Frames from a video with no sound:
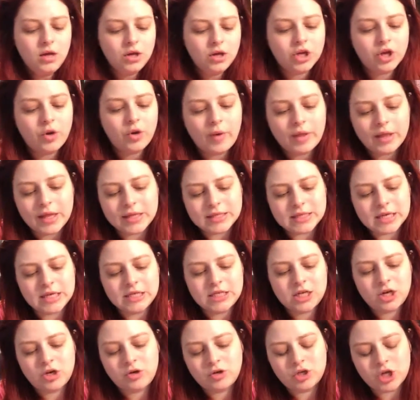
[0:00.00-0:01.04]
You know what, let's
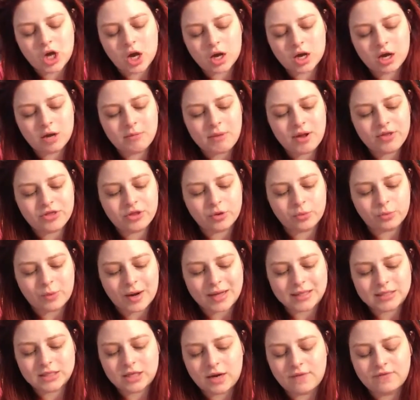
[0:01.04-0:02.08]
continue talking about the
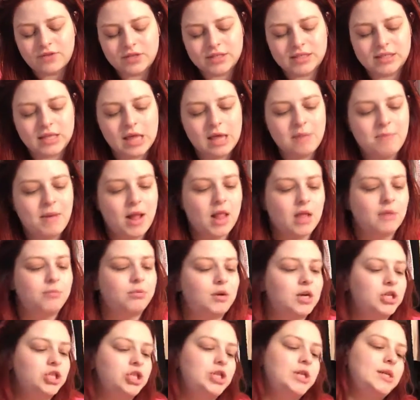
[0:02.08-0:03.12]
rest of the Slay Bella
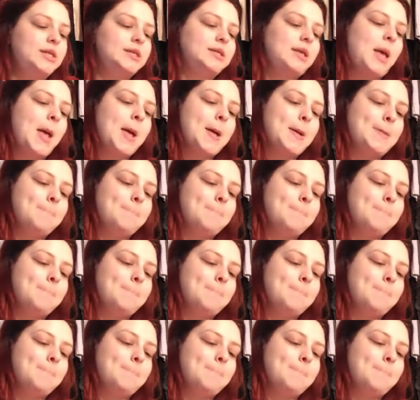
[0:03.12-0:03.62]
brushes.